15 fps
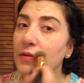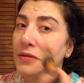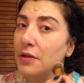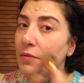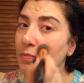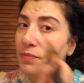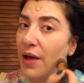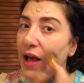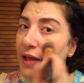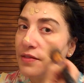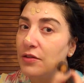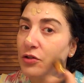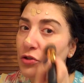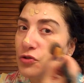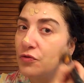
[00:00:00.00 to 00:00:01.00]
combine
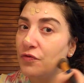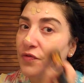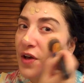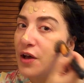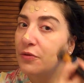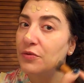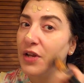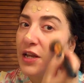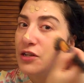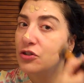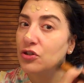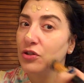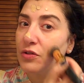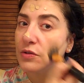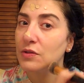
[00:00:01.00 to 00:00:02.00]
the two
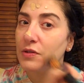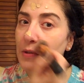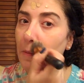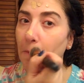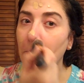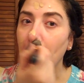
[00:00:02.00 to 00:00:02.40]
foundations.